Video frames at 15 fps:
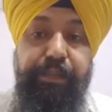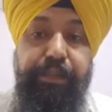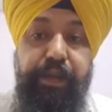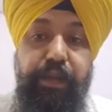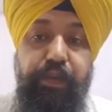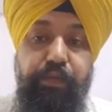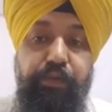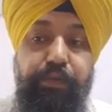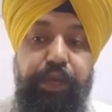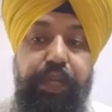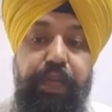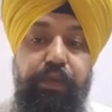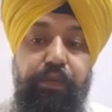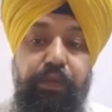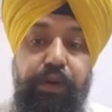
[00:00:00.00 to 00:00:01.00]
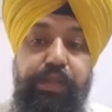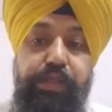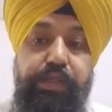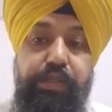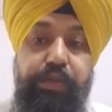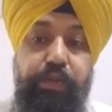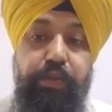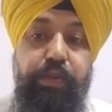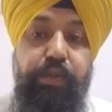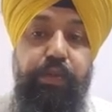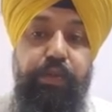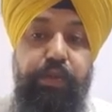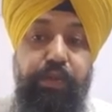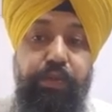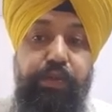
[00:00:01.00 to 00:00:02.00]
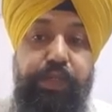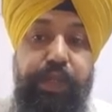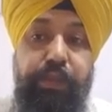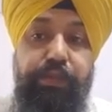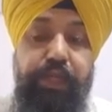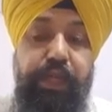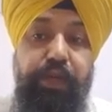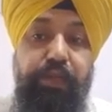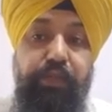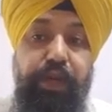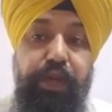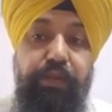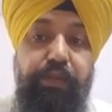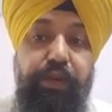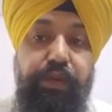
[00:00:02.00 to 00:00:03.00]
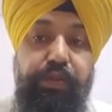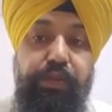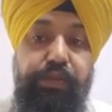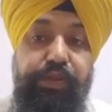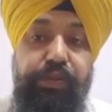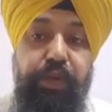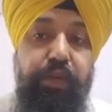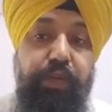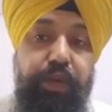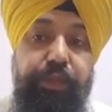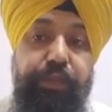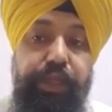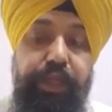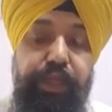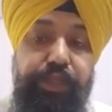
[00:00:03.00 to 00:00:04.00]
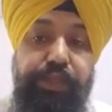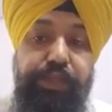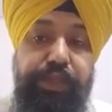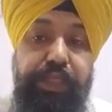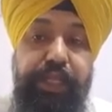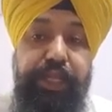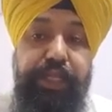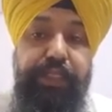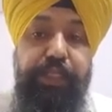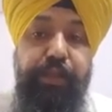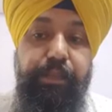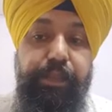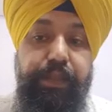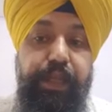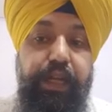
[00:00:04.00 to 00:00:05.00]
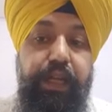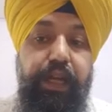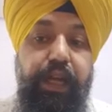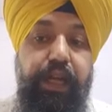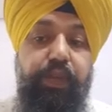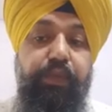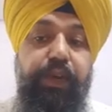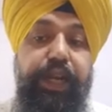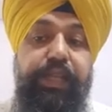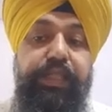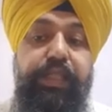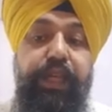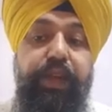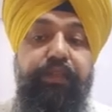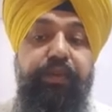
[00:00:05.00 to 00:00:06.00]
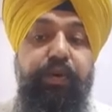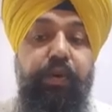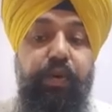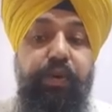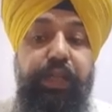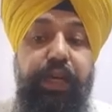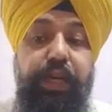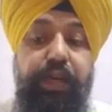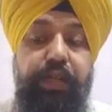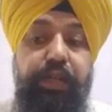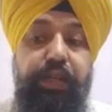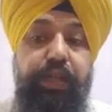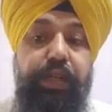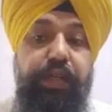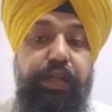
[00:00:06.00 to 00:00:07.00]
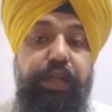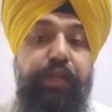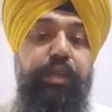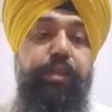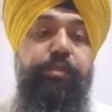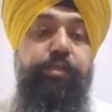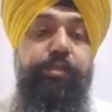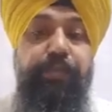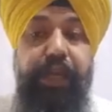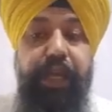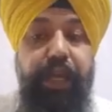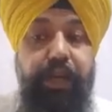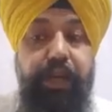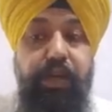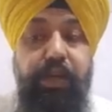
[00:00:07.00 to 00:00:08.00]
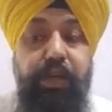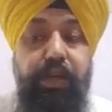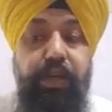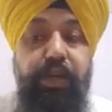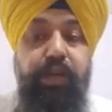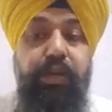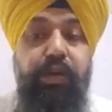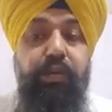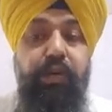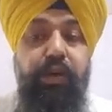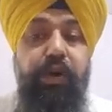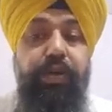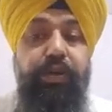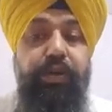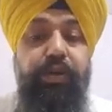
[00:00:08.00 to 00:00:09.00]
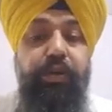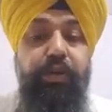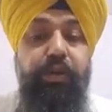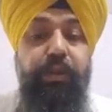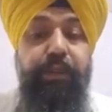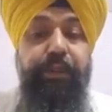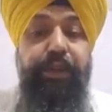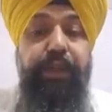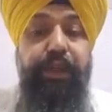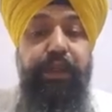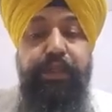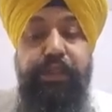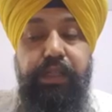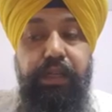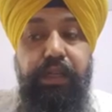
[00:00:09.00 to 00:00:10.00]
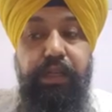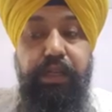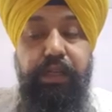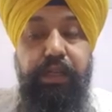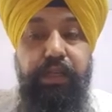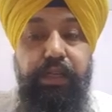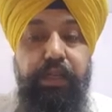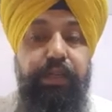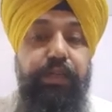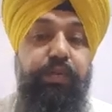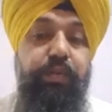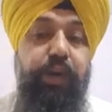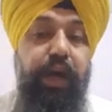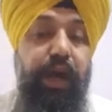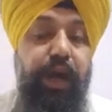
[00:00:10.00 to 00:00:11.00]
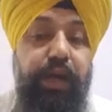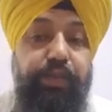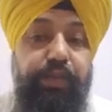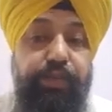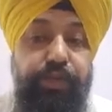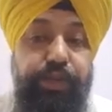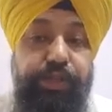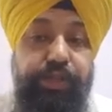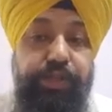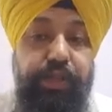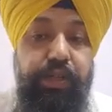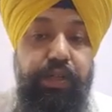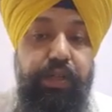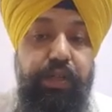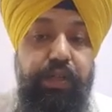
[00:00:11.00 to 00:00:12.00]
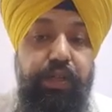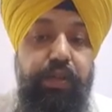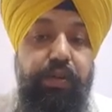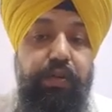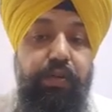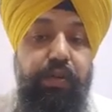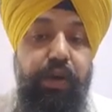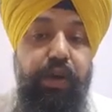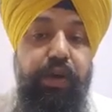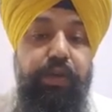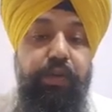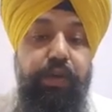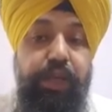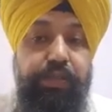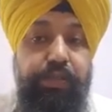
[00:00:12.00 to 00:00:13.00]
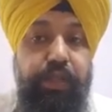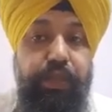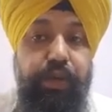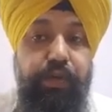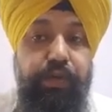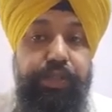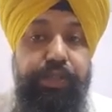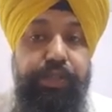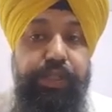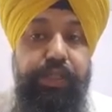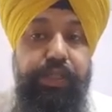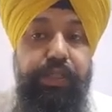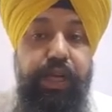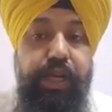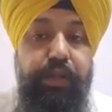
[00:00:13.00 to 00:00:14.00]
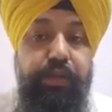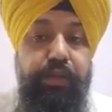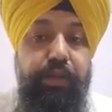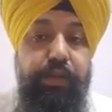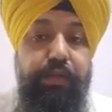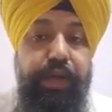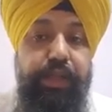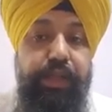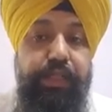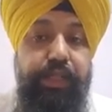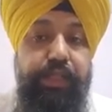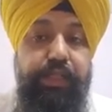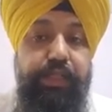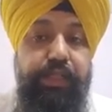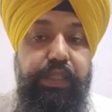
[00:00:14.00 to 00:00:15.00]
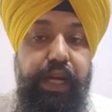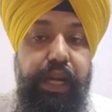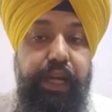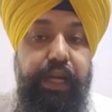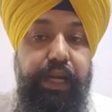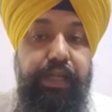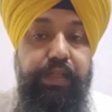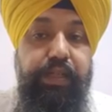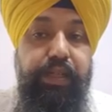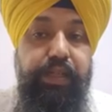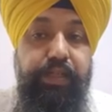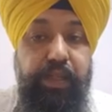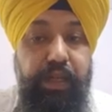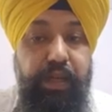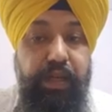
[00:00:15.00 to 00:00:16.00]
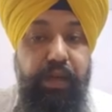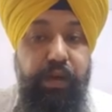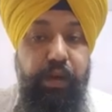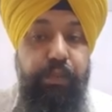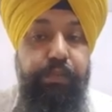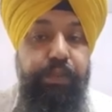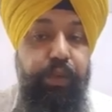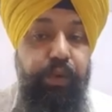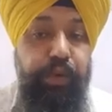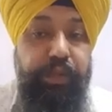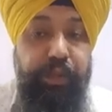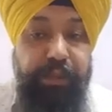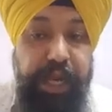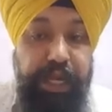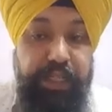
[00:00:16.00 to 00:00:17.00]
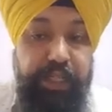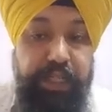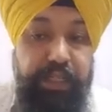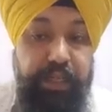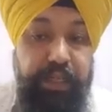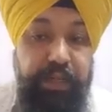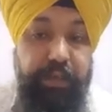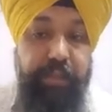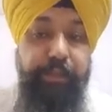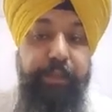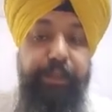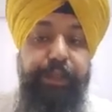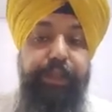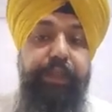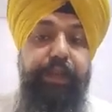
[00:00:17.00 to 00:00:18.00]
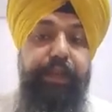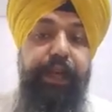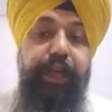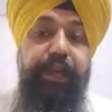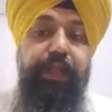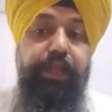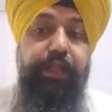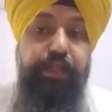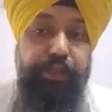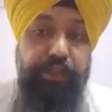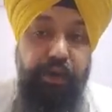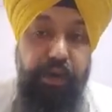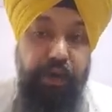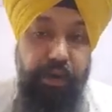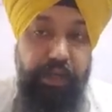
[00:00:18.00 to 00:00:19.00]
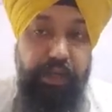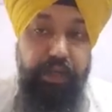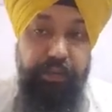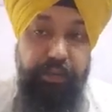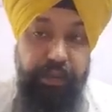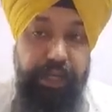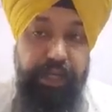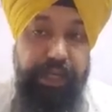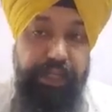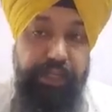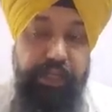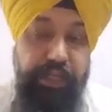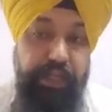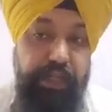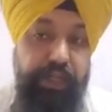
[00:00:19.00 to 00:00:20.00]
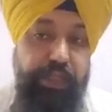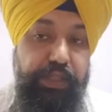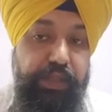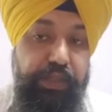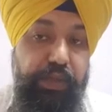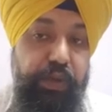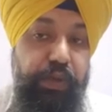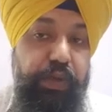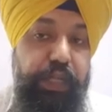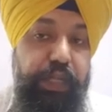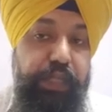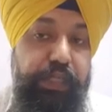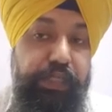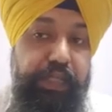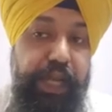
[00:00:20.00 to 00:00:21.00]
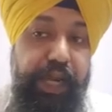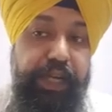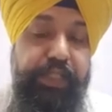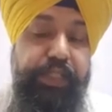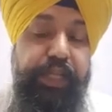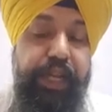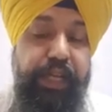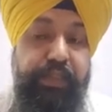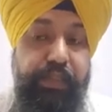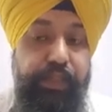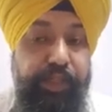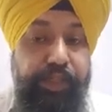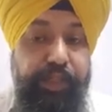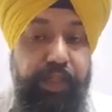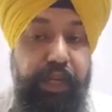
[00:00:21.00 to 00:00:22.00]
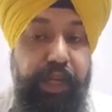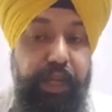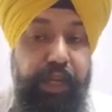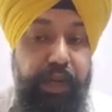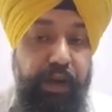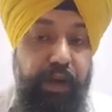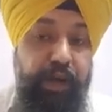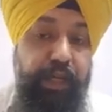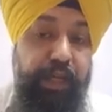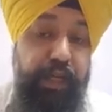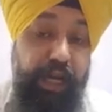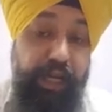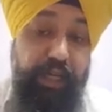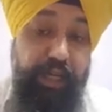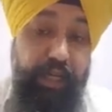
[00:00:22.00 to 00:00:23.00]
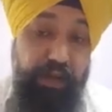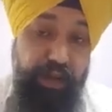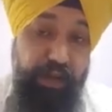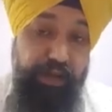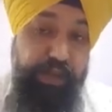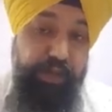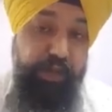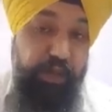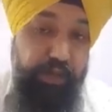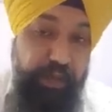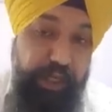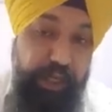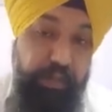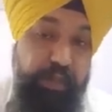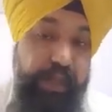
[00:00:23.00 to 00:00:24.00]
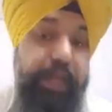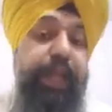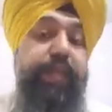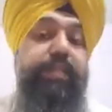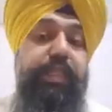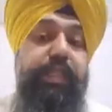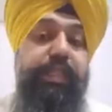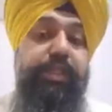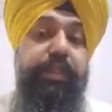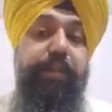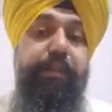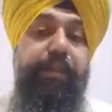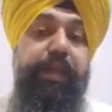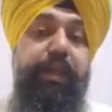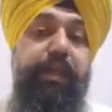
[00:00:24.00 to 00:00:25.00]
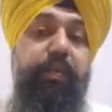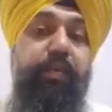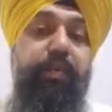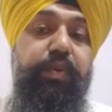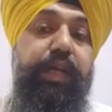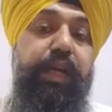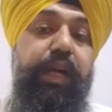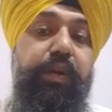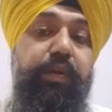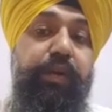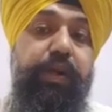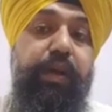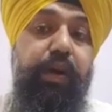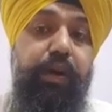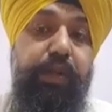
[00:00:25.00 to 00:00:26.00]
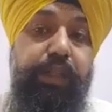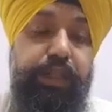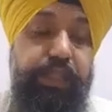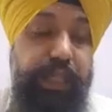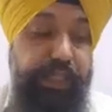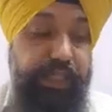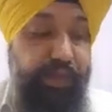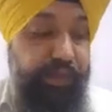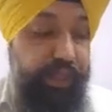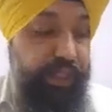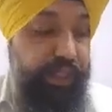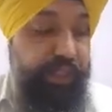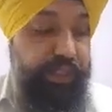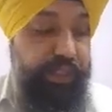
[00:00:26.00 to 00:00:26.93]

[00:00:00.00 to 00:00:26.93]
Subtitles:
We want to do something. We want to show our communication skills. Otherwise, if you go there, neither you speak, nor you listen, neither you ask question, nor you answer the questions, and you remain just a silent listener or mute spectator, then you are not a communicator. So that is the hesitation, and in order to overcome that hesitation, we are doing all these activities.